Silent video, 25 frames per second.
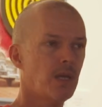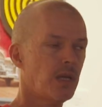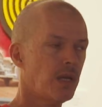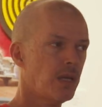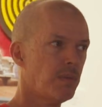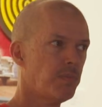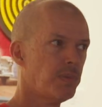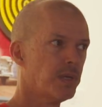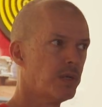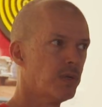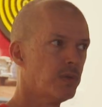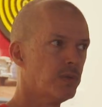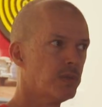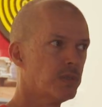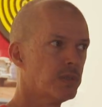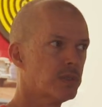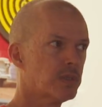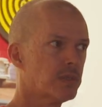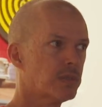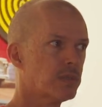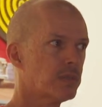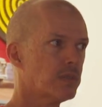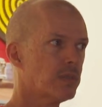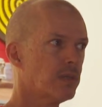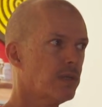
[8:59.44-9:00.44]
And
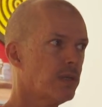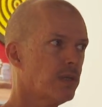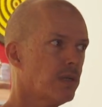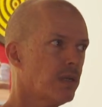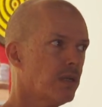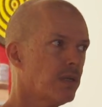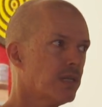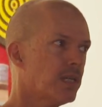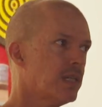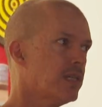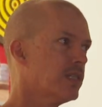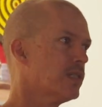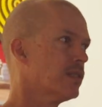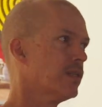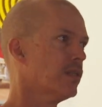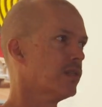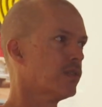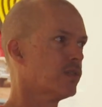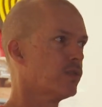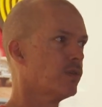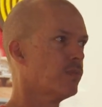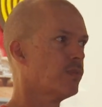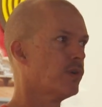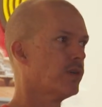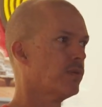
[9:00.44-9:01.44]
because I guess like
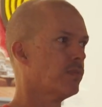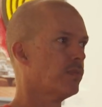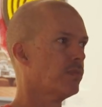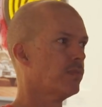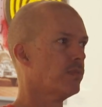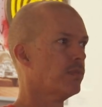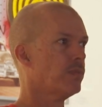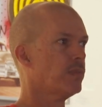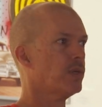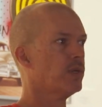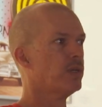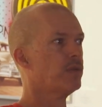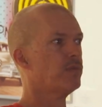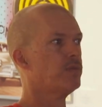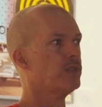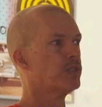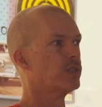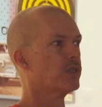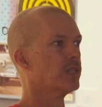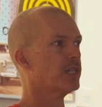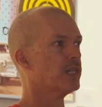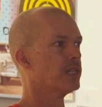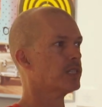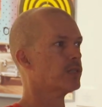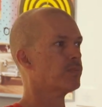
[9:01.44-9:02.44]
through my, my own
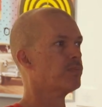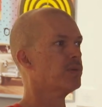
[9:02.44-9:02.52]
visual arts